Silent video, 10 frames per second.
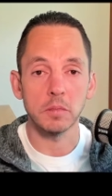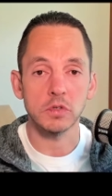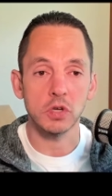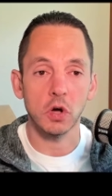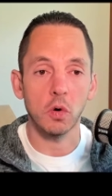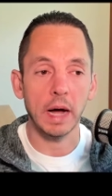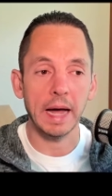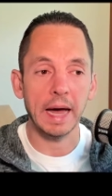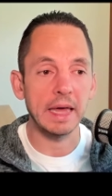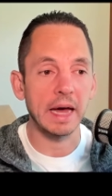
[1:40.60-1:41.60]
So
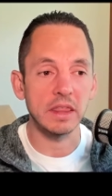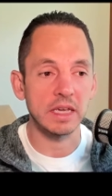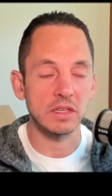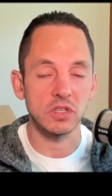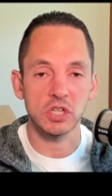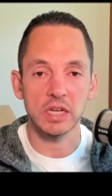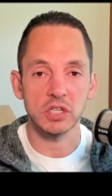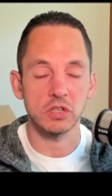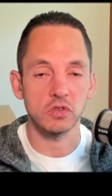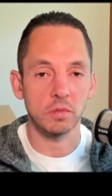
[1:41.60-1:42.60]
I think it's
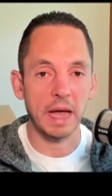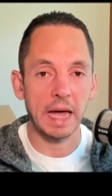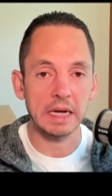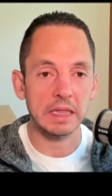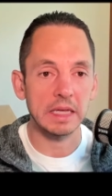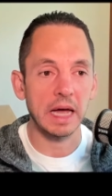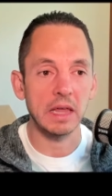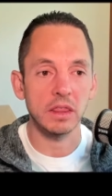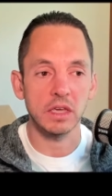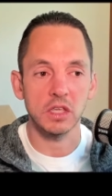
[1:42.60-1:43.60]
changed it dramatically.
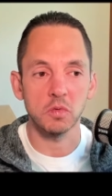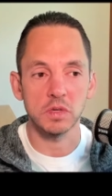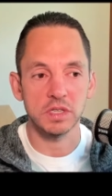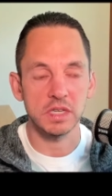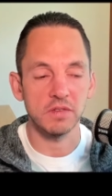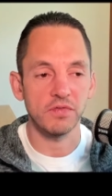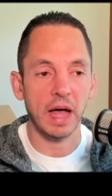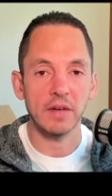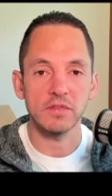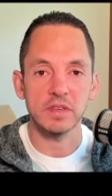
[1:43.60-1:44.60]
I think you would see
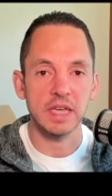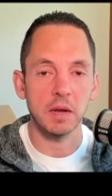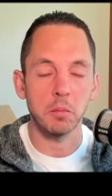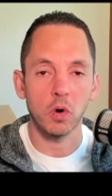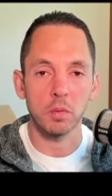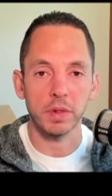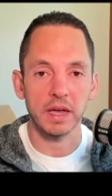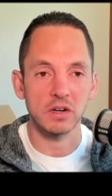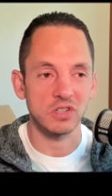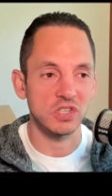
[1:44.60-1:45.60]
5 to 10 more
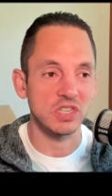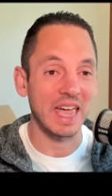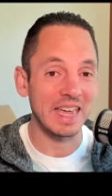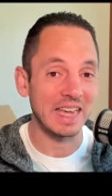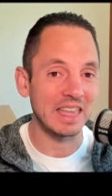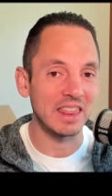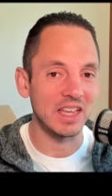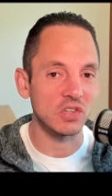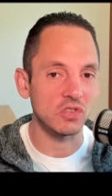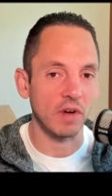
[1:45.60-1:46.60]
players stay in
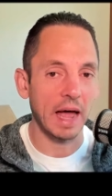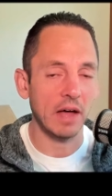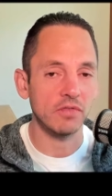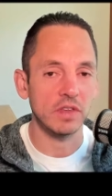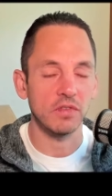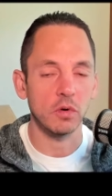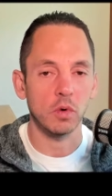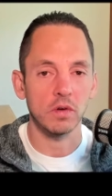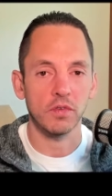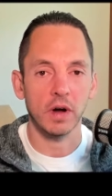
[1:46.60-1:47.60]
this draft if it
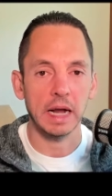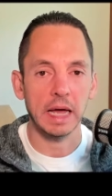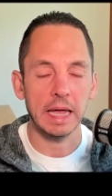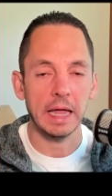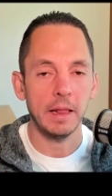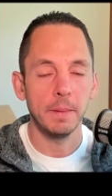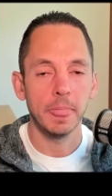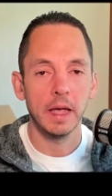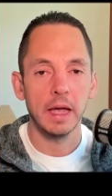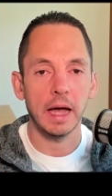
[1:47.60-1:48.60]
weren't for NIL
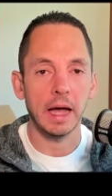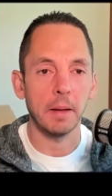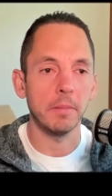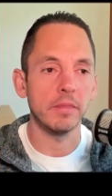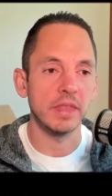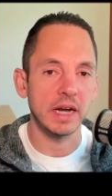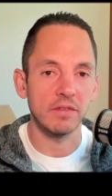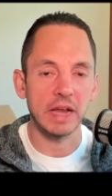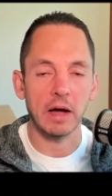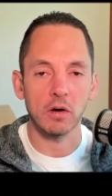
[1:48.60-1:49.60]
that
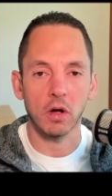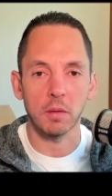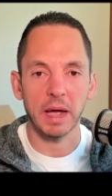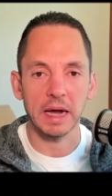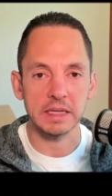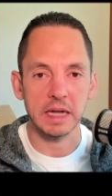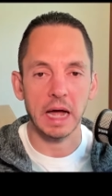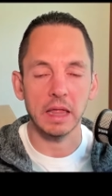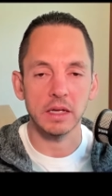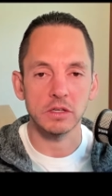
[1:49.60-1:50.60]
have now gone back to
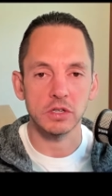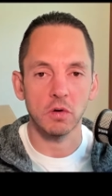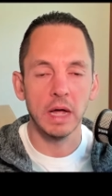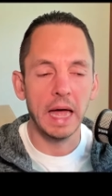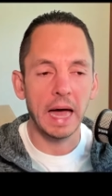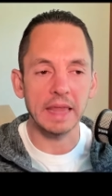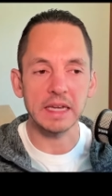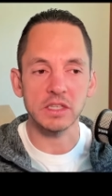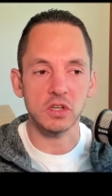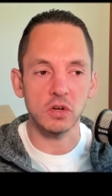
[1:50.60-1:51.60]
college. So I
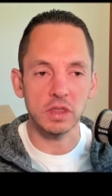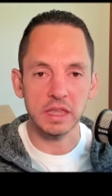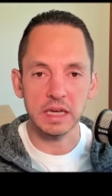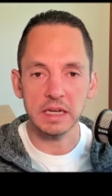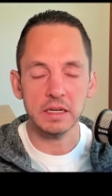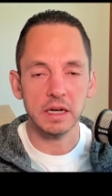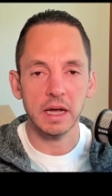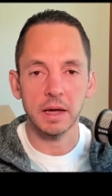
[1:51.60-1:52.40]
think it's a good thing